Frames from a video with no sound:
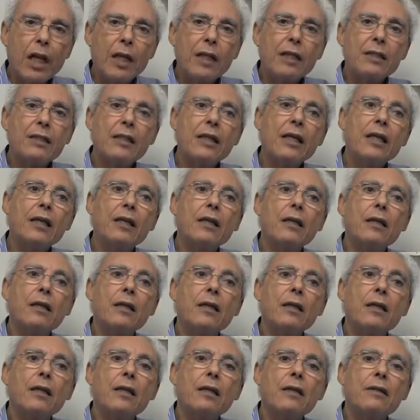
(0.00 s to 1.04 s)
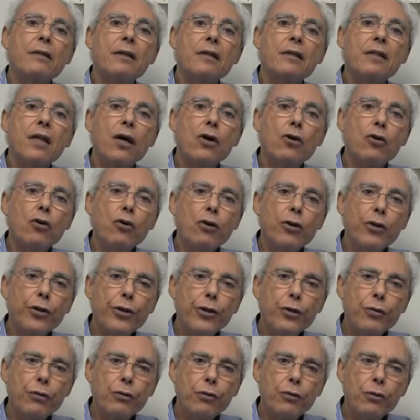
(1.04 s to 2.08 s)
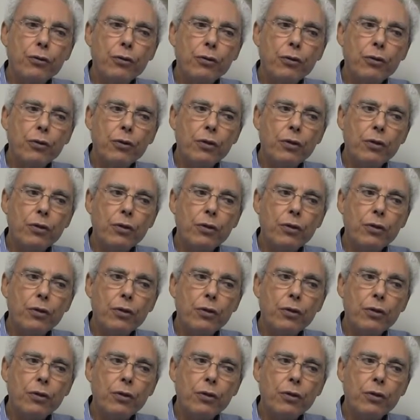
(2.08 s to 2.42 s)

you see, there's a whole new